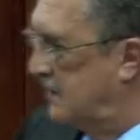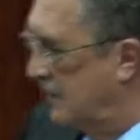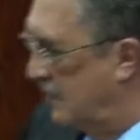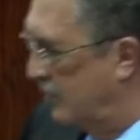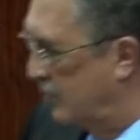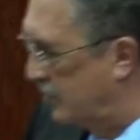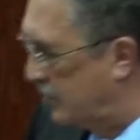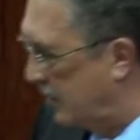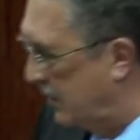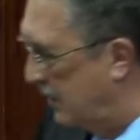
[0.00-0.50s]

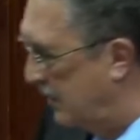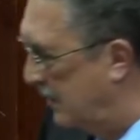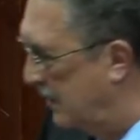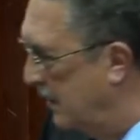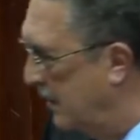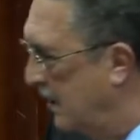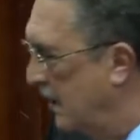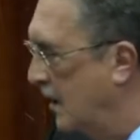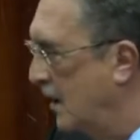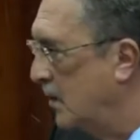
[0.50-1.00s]
Lucia
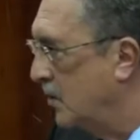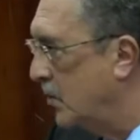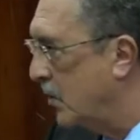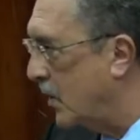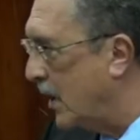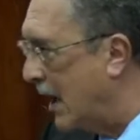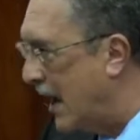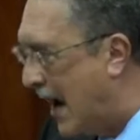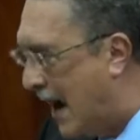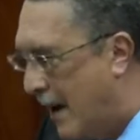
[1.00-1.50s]
to
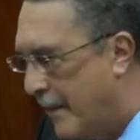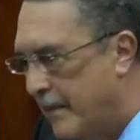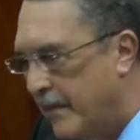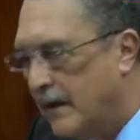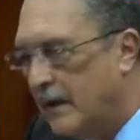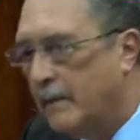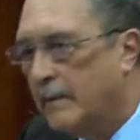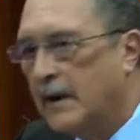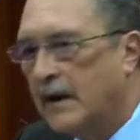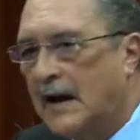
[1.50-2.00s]
calm them
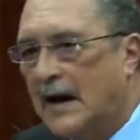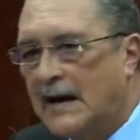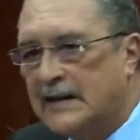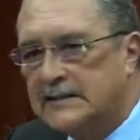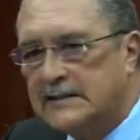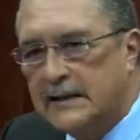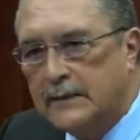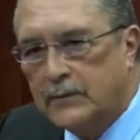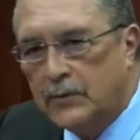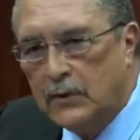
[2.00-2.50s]
and ask
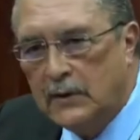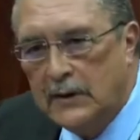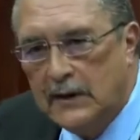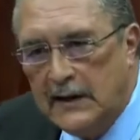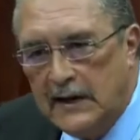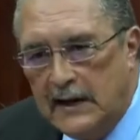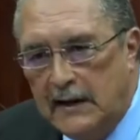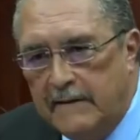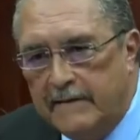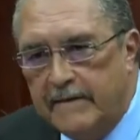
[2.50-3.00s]
them to
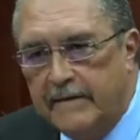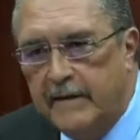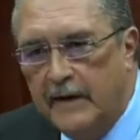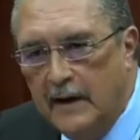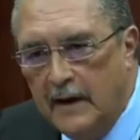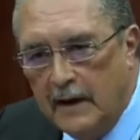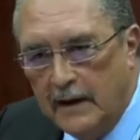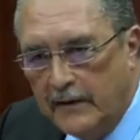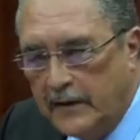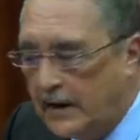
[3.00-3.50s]
leave
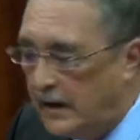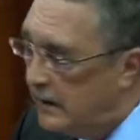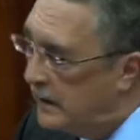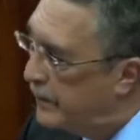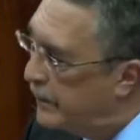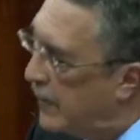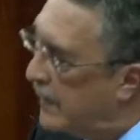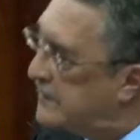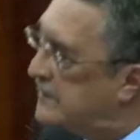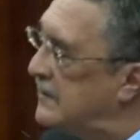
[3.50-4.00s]
their
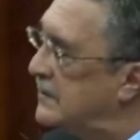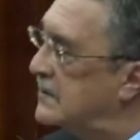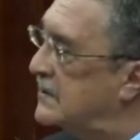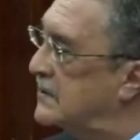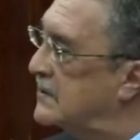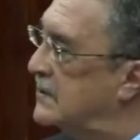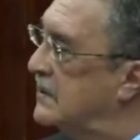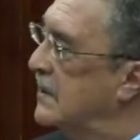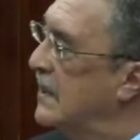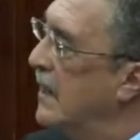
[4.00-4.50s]
deposits
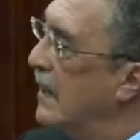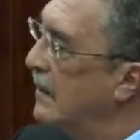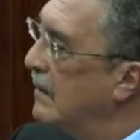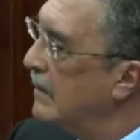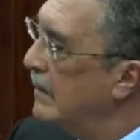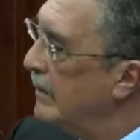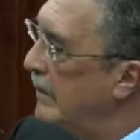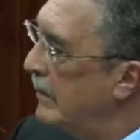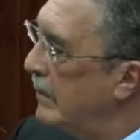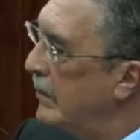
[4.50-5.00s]

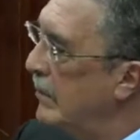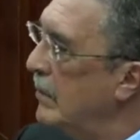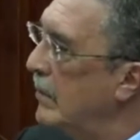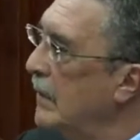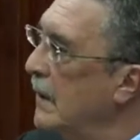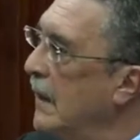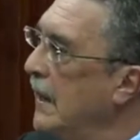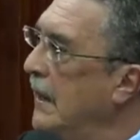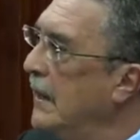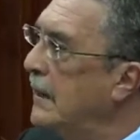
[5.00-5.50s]

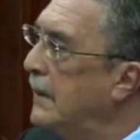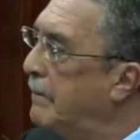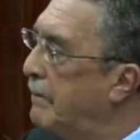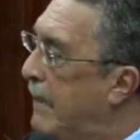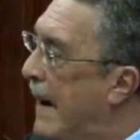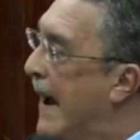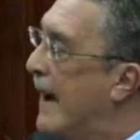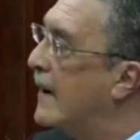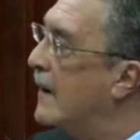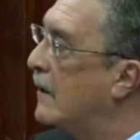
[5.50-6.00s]
in the
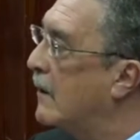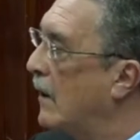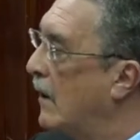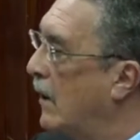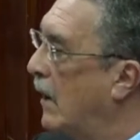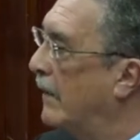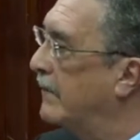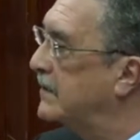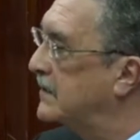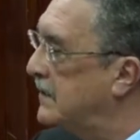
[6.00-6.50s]
Bank
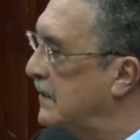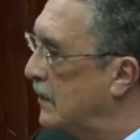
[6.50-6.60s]
of St.